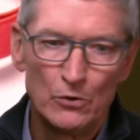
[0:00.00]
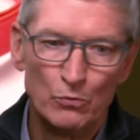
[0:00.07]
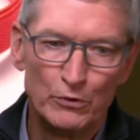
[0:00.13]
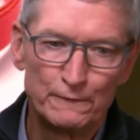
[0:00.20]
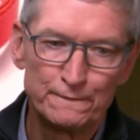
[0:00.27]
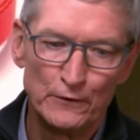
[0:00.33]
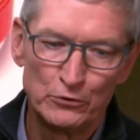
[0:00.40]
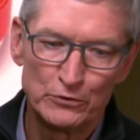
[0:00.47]

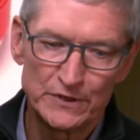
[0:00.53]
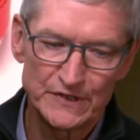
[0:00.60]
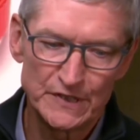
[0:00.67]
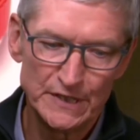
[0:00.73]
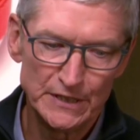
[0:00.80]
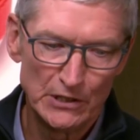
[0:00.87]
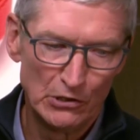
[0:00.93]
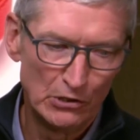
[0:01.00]
We're
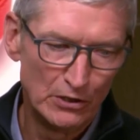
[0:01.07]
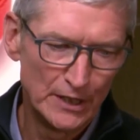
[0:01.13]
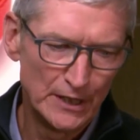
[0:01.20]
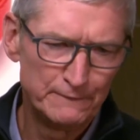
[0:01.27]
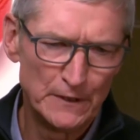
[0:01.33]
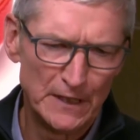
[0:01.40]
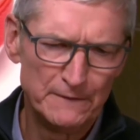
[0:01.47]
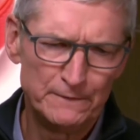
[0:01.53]
focusing on,
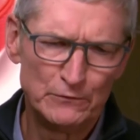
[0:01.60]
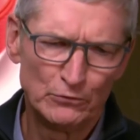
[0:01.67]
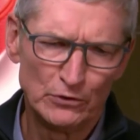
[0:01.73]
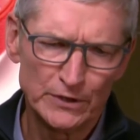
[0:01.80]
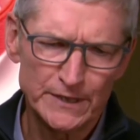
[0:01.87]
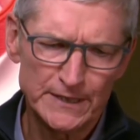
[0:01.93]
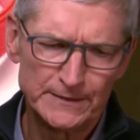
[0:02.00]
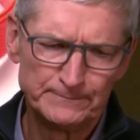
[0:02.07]
if you
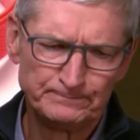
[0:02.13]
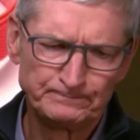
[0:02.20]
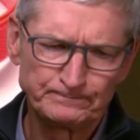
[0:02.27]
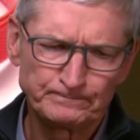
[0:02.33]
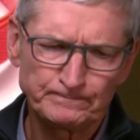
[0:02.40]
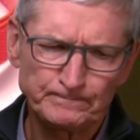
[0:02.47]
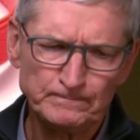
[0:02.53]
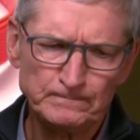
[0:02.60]
look at
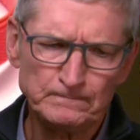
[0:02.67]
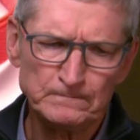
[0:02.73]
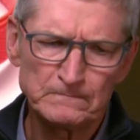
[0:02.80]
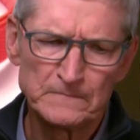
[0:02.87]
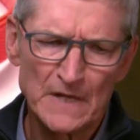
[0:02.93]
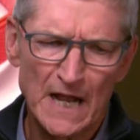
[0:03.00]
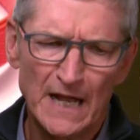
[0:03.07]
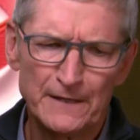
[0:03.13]

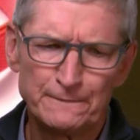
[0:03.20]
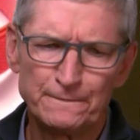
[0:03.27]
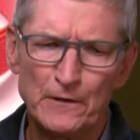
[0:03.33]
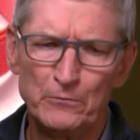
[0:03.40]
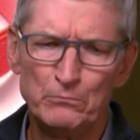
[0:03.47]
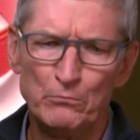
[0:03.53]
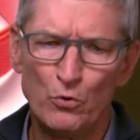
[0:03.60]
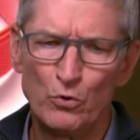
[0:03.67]

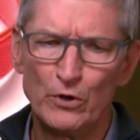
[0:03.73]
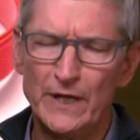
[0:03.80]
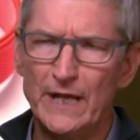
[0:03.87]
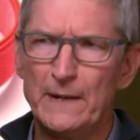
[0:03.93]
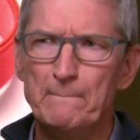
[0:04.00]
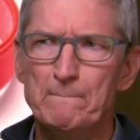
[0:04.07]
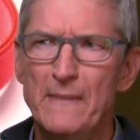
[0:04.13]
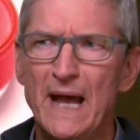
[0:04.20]
iPhone more
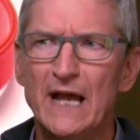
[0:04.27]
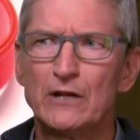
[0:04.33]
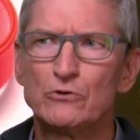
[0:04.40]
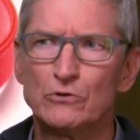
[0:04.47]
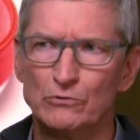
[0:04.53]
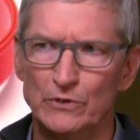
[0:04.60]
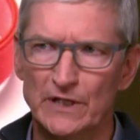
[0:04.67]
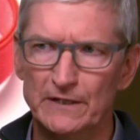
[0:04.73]
at a
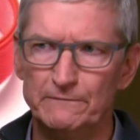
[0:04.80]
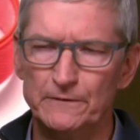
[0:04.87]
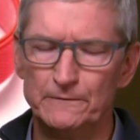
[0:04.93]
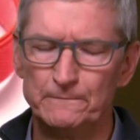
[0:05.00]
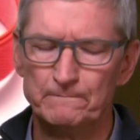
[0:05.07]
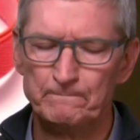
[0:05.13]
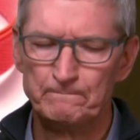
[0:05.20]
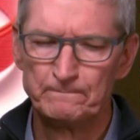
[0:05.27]
macro
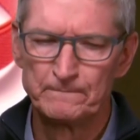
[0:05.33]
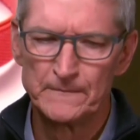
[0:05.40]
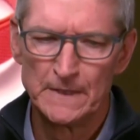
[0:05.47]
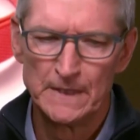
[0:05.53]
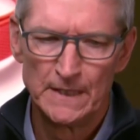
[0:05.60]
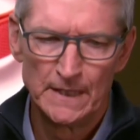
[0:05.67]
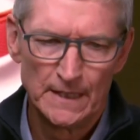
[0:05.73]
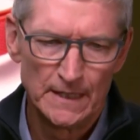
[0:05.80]
level,
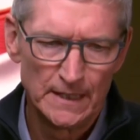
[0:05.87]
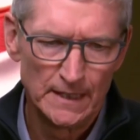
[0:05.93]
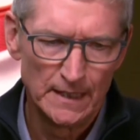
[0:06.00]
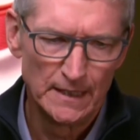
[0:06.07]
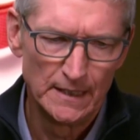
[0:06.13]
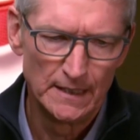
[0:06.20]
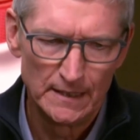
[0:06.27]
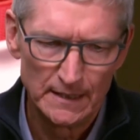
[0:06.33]

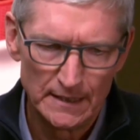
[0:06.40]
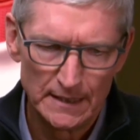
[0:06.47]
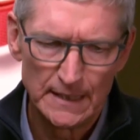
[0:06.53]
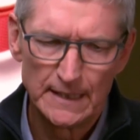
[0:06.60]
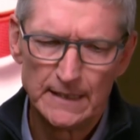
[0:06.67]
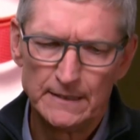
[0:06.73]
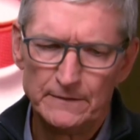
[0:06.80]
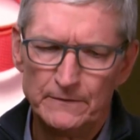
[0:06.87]

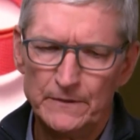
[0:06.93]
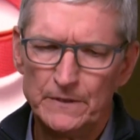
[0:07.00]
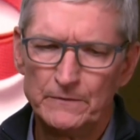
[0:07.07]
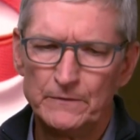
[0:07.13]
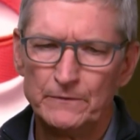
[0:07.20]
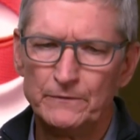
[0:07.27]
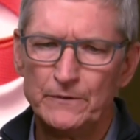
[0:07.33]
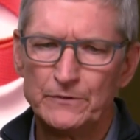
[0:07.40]

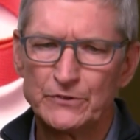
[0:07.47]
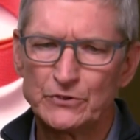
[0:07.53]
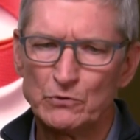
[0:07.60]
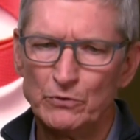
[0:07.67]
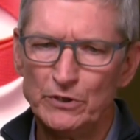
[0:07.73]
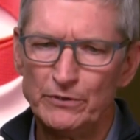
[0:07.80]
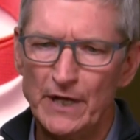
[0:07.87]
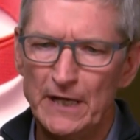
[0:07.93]
the
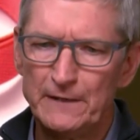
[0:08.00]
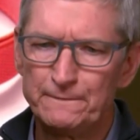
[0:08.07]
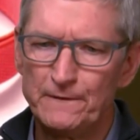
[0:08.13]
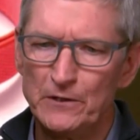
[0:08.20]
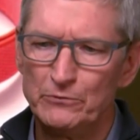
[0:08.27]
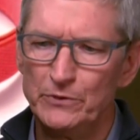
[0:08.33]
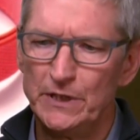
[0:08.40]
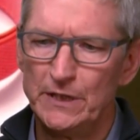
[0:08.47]
story on
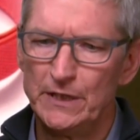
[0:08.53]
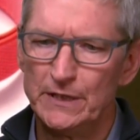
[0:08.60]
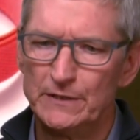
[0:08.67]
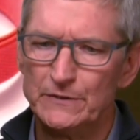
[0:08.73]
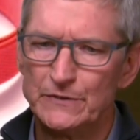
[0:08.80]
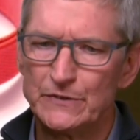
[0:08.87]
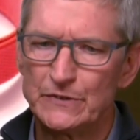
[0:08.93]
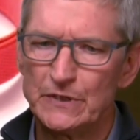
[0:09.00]
iPhone
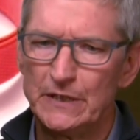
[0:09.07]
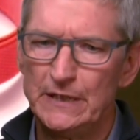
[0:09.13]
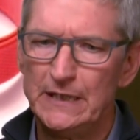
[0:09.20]
is,